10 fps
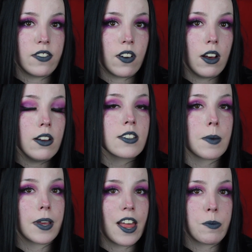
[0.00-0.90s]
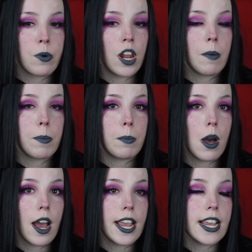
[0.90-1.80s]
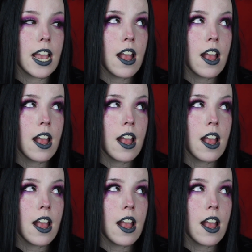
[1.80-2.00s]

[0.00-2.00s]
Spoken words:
fast. I'm going to have to pull up my